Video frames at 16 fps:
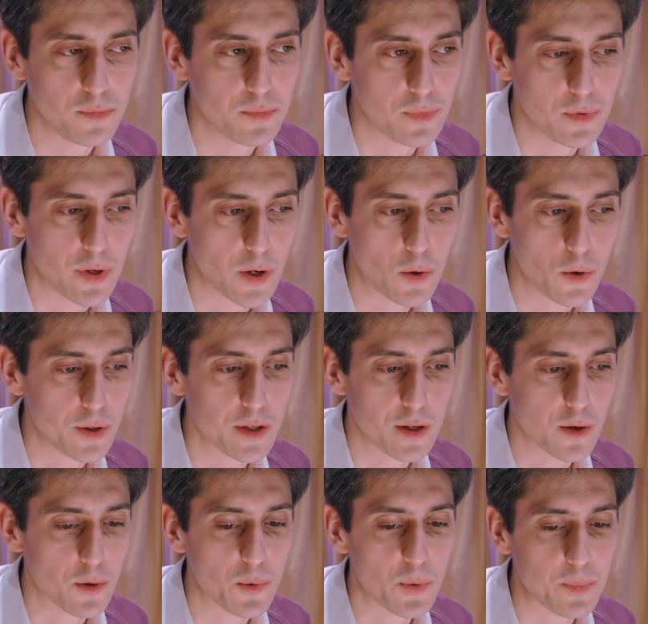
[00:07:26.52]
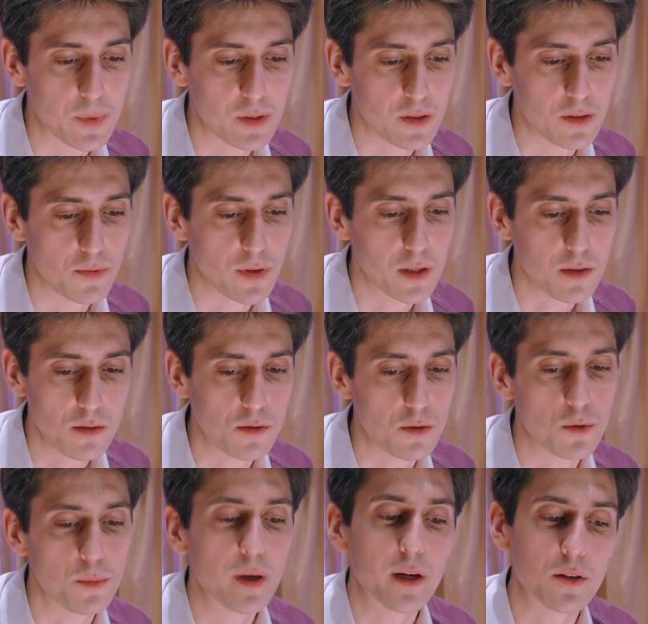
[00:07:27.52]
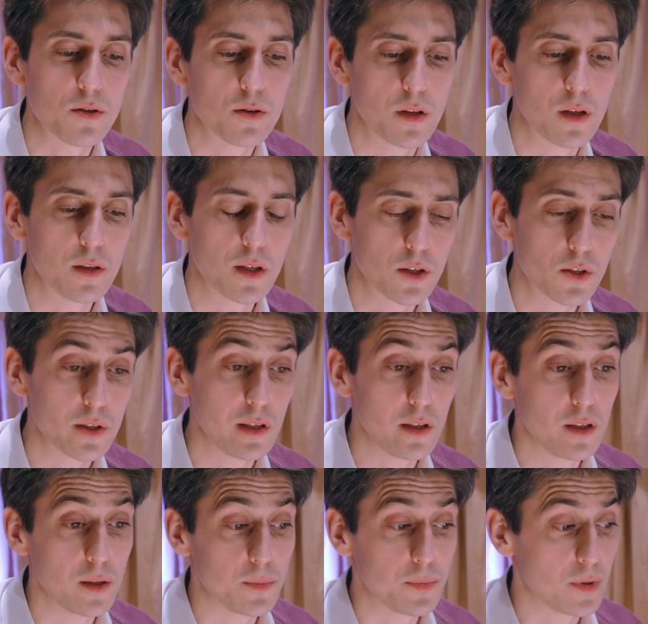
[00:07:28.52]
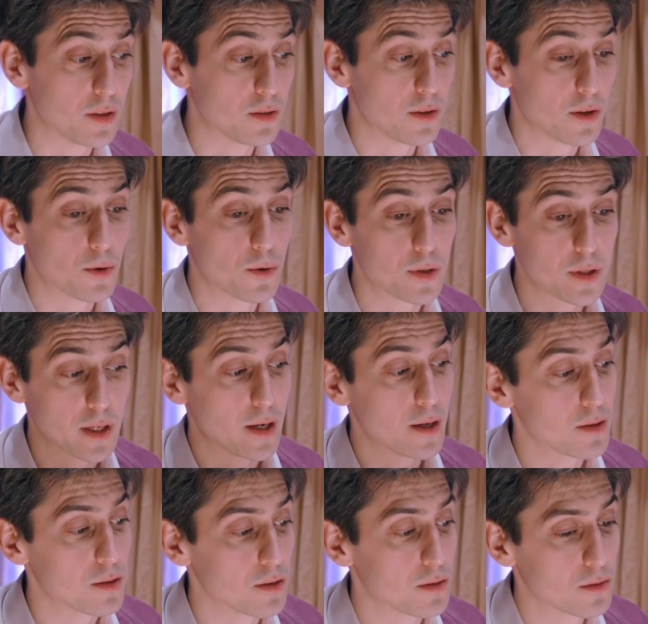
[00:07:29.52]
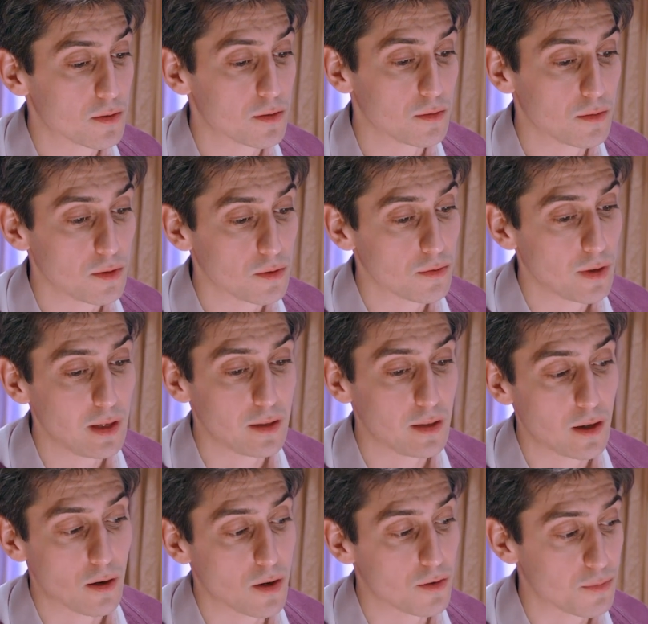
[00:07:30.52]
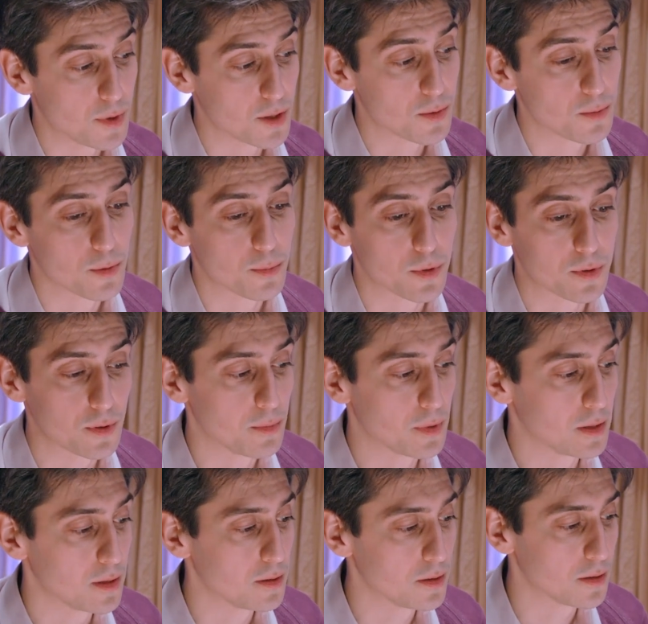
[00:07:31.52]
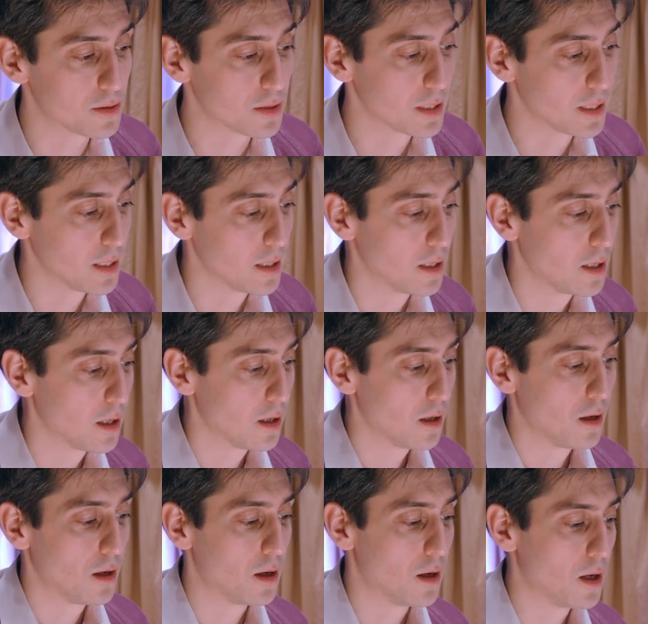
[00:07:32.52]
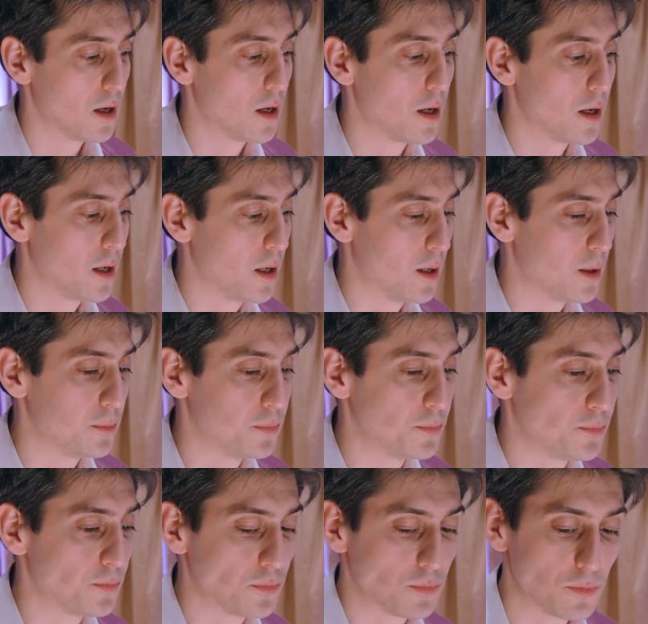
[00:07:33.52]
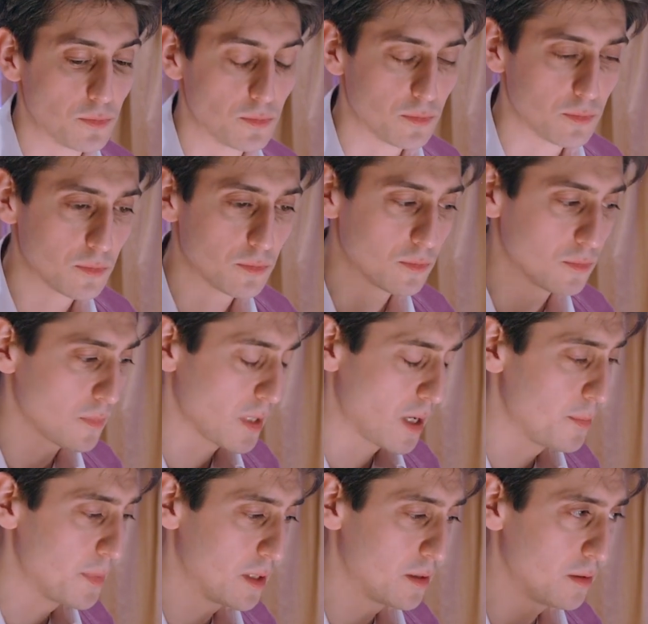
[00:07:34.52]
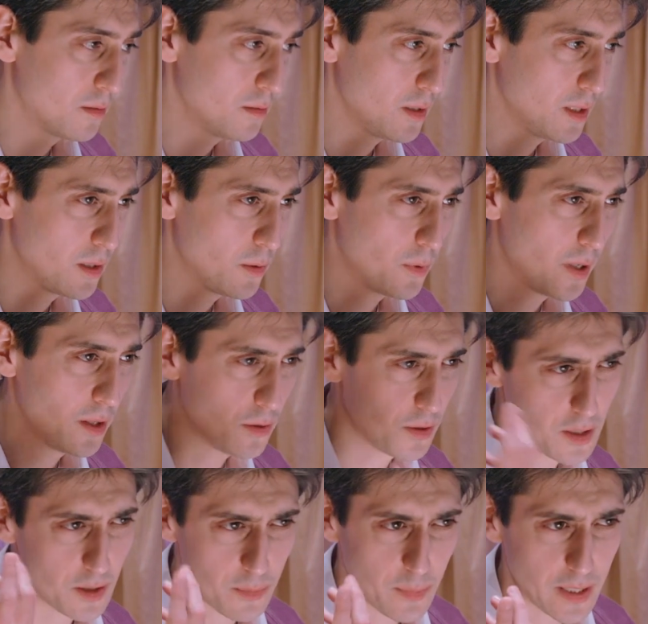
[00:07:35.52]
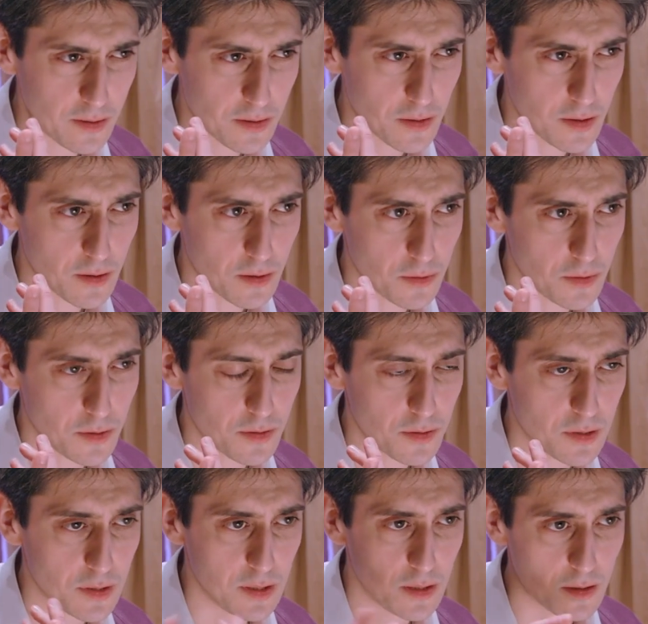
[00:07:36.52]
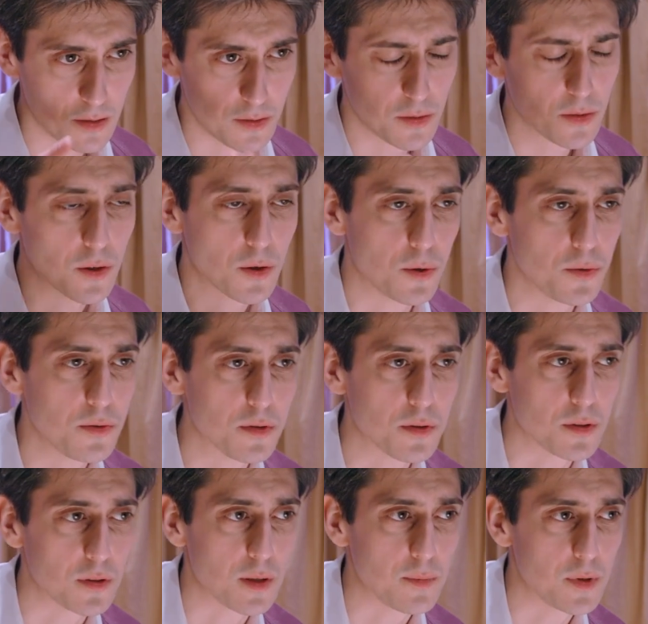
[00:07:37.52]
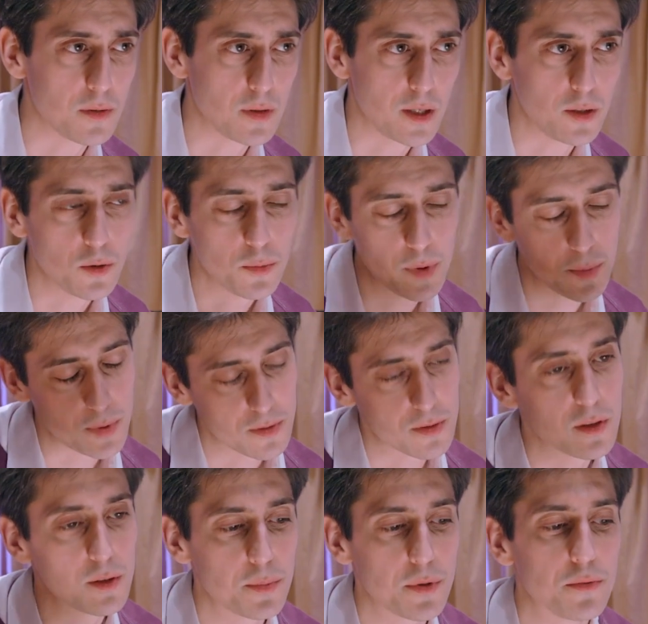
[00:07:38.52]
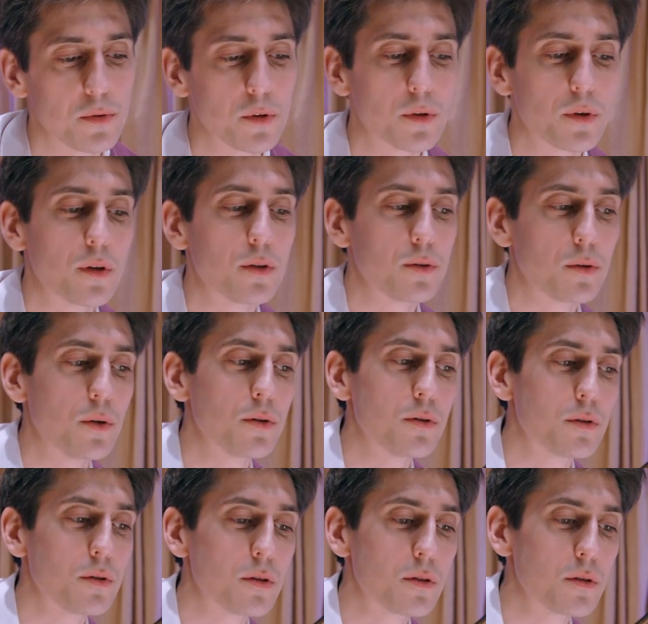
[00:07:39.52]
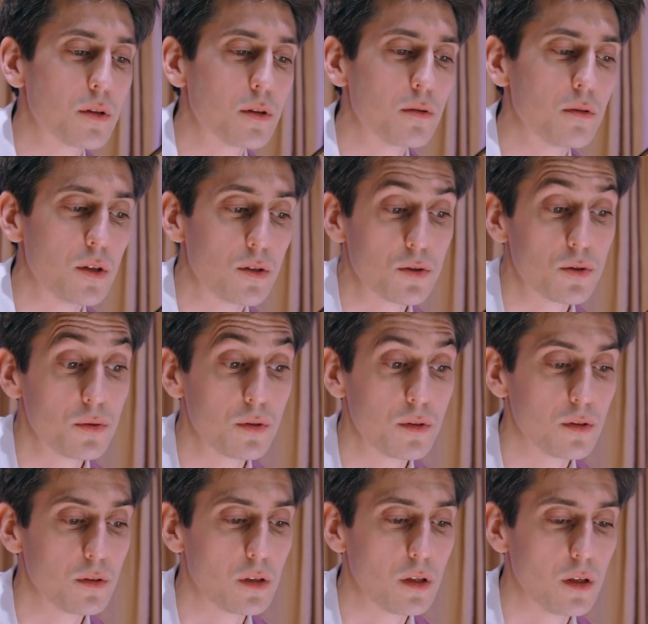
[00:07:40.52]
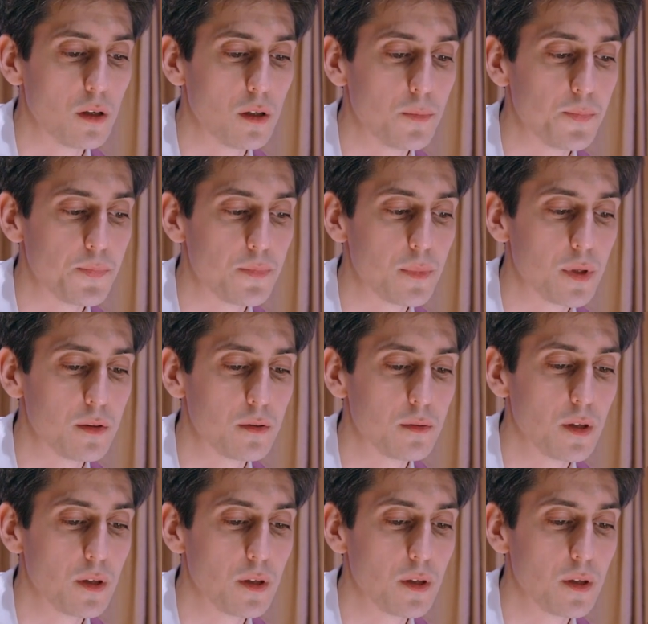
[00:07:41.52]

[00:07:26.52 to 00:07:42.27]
recording equipment advanced so much that actually, as a recording artist, you really now have much more possibilities. I mean, in a way, you hear better on a CD than in a concert. I mean, I know people still prefer going to concerts, and they should, but